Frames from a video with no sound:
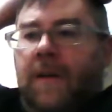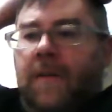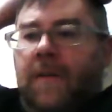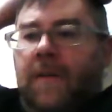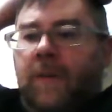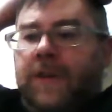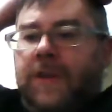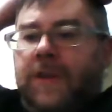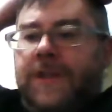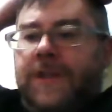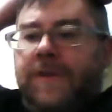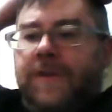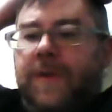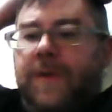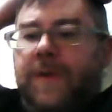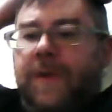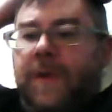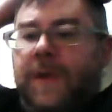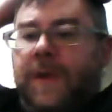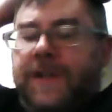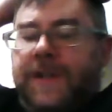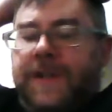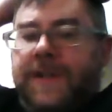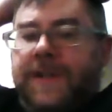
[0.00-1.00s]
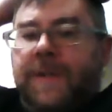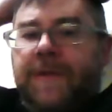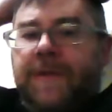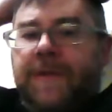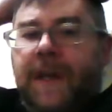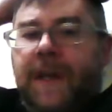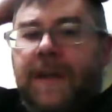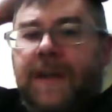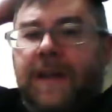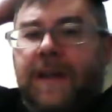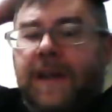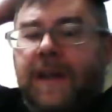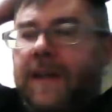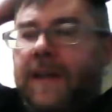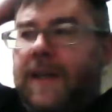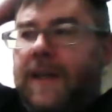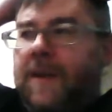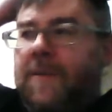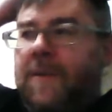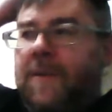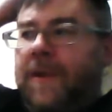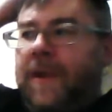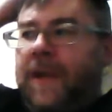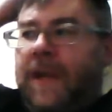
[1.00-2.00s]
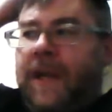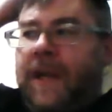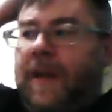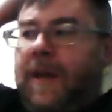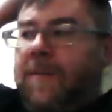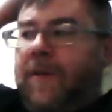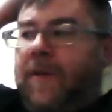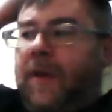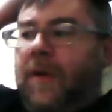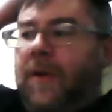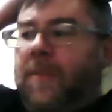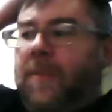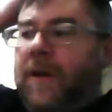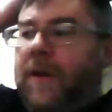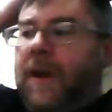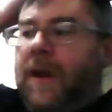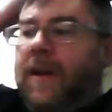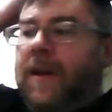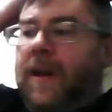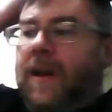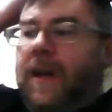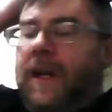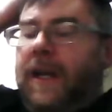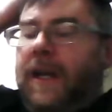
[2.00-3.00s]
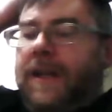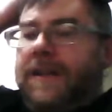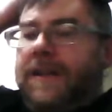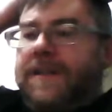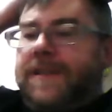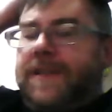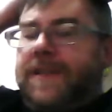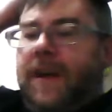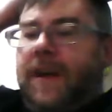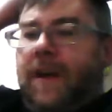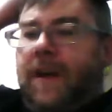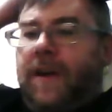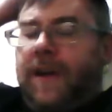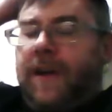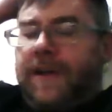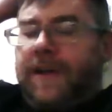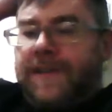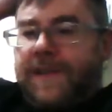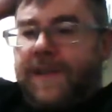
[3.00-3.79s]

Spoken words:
which is something I did. I can't remember the name though, but it's their